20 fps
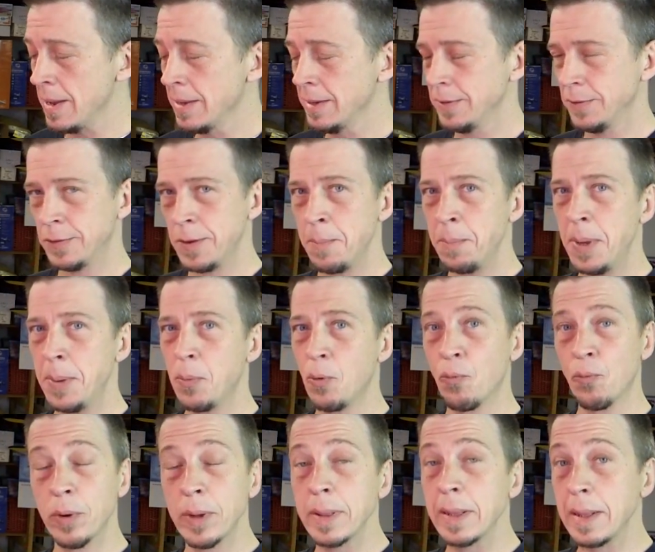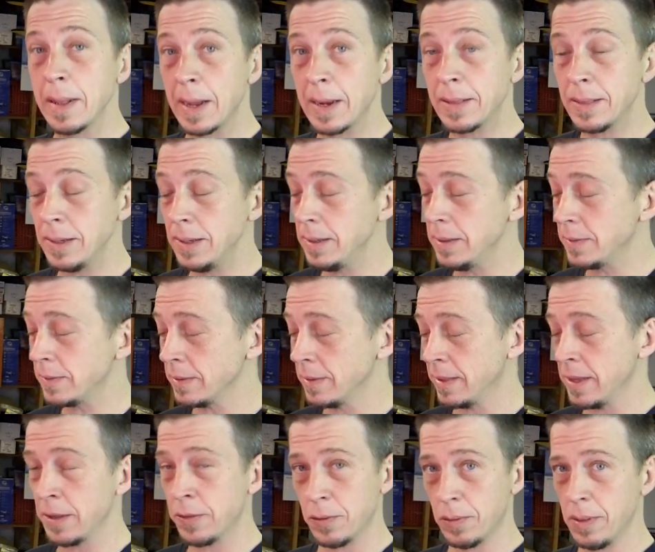some people really like these and
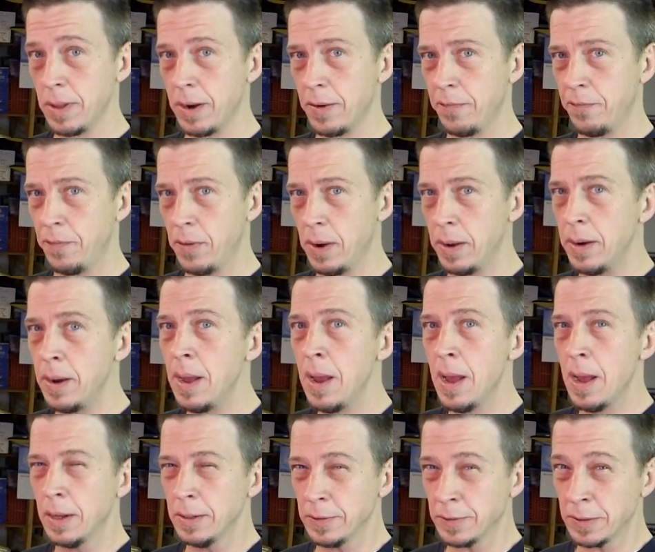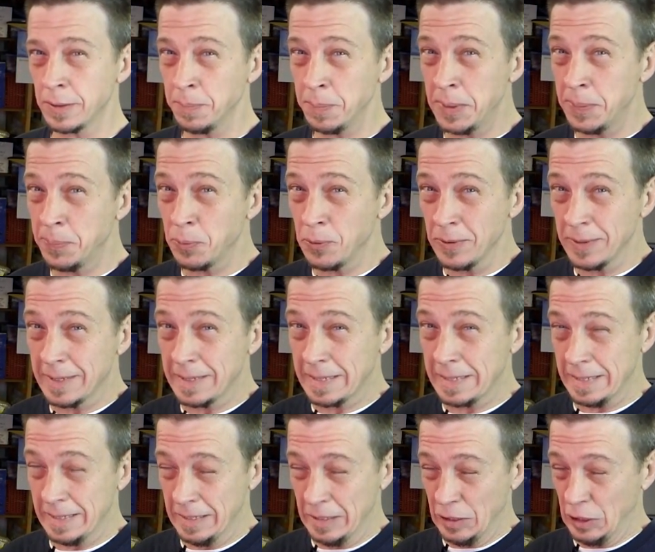think they're a lot of fun, and some people
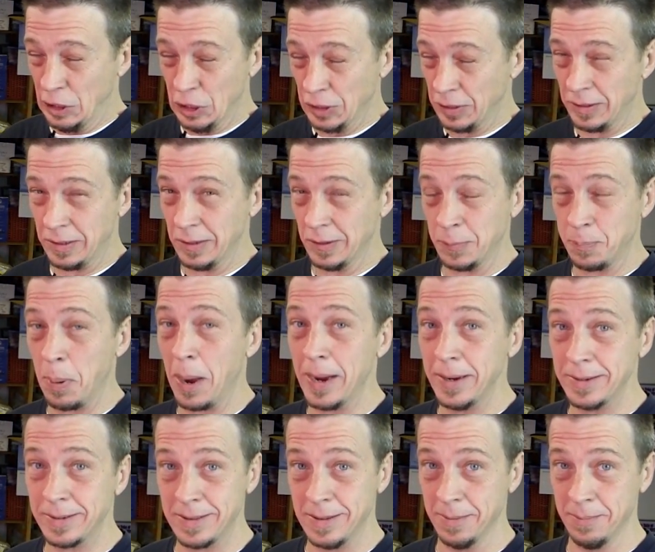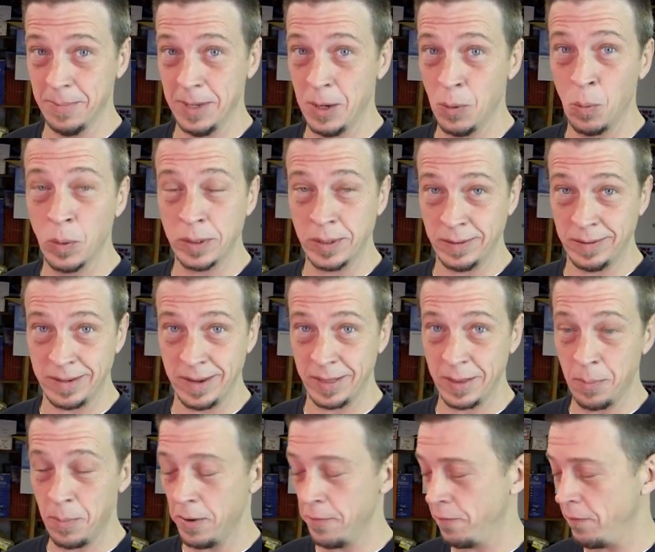just despise them and want to set
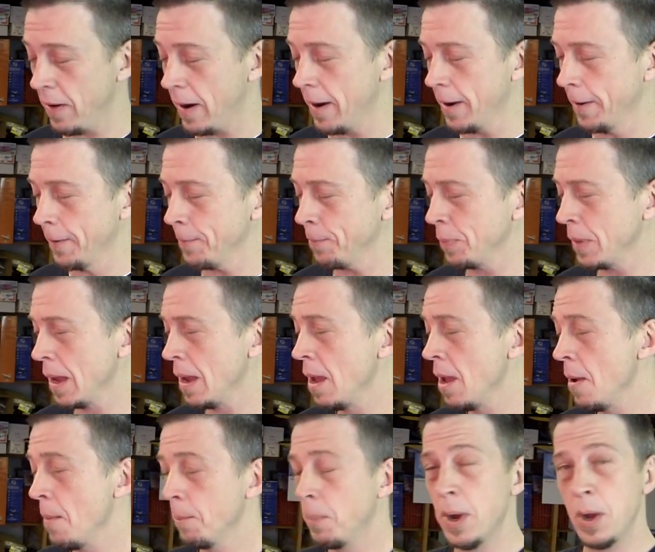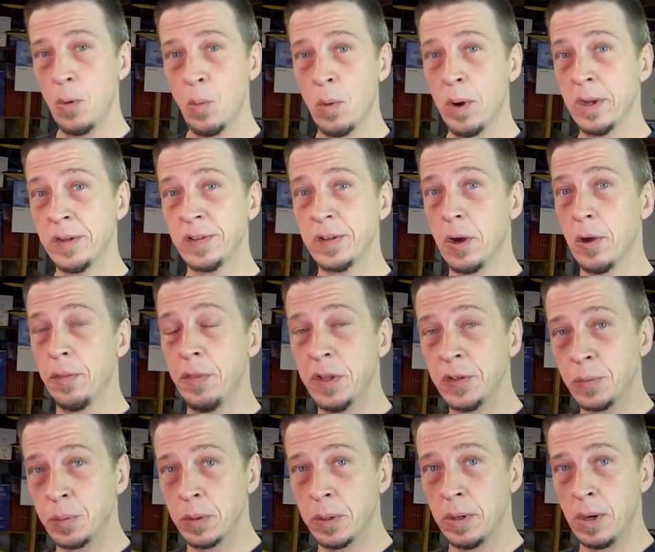them on fire. But when I saw
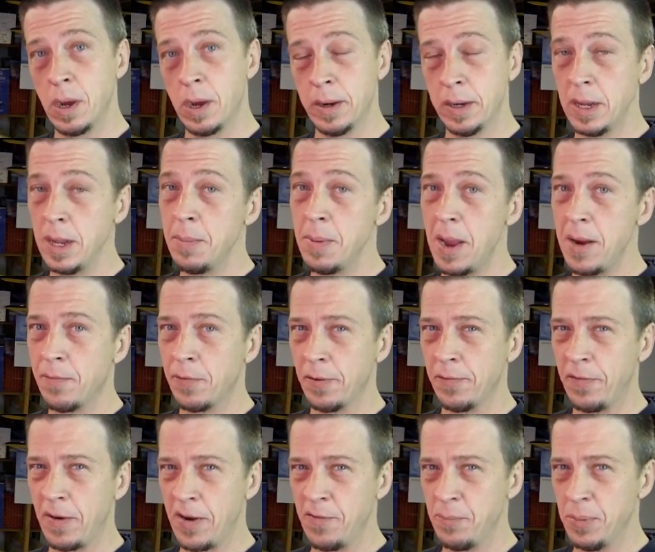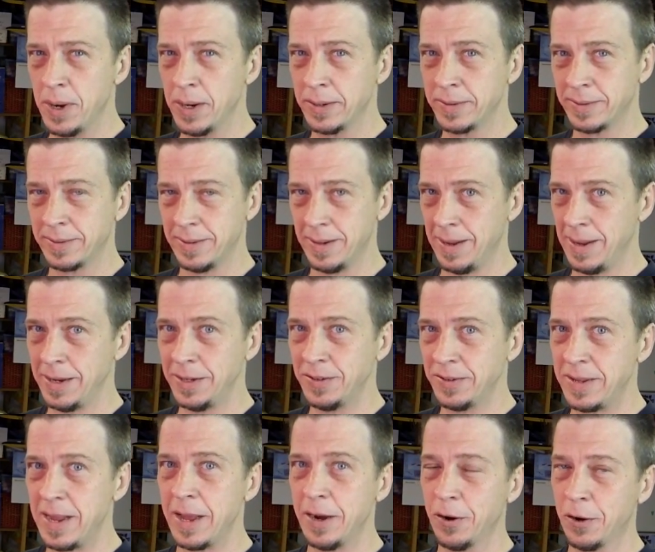this one on eBay for $5, I just
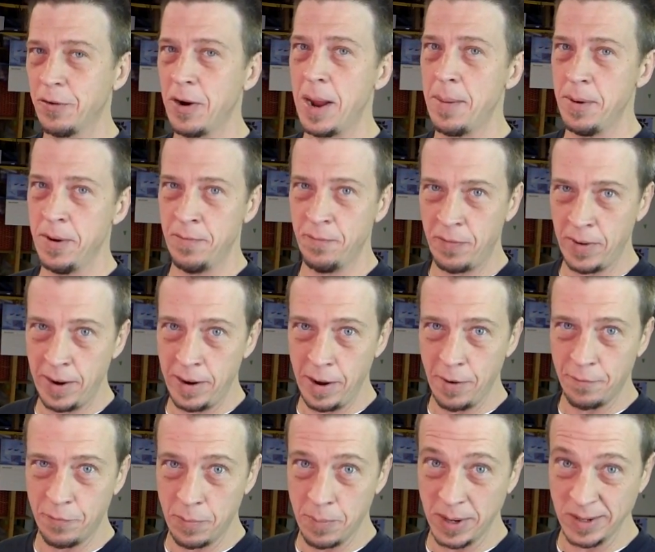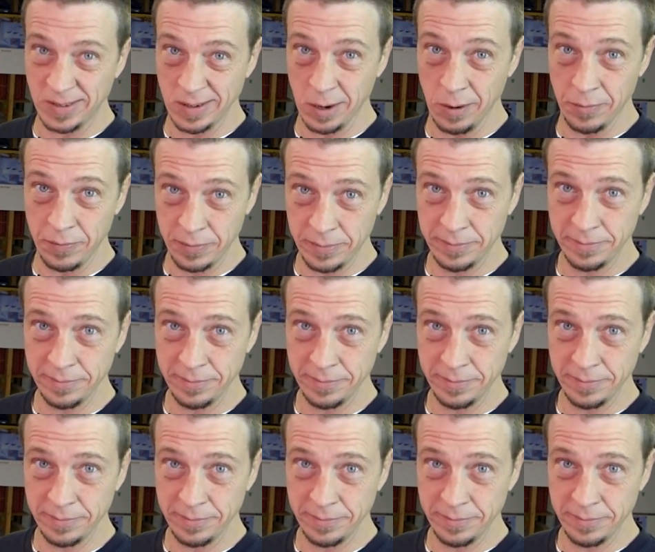had to grab it and find out for myself.